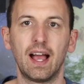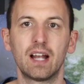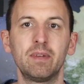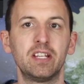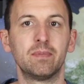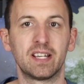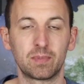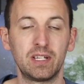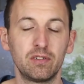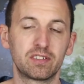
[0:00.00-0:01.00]
Aluminium has
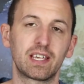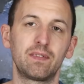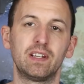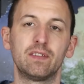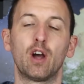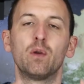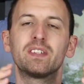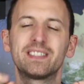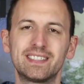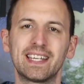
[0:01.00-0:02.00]
been used safely for over
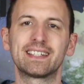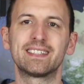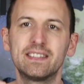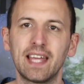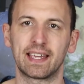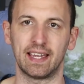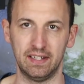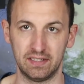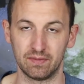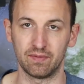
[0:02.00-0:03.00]
six
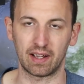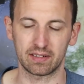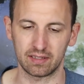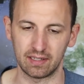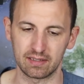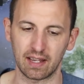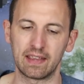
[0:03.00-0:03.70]
decades in vaccines,